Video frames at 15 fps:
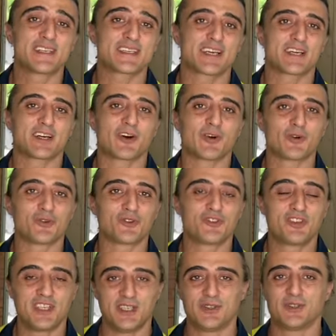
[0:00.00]
these are all
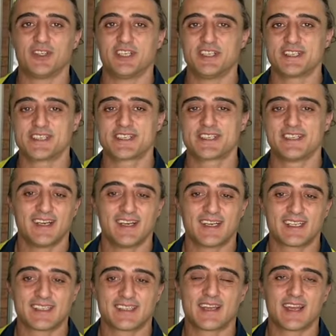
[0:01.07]
theories
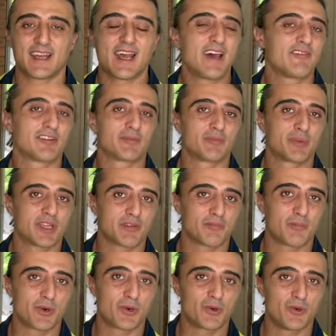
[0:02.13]
and they haven't
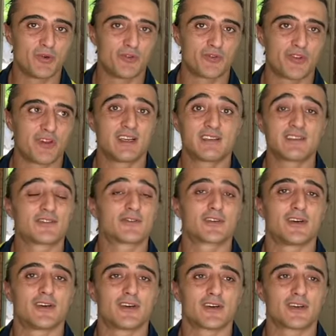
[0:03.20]
been proved either
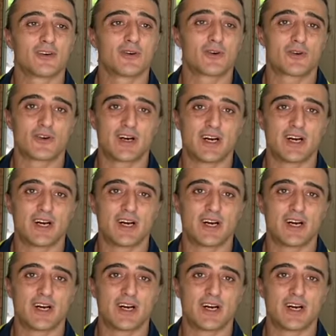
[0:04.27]
wrong or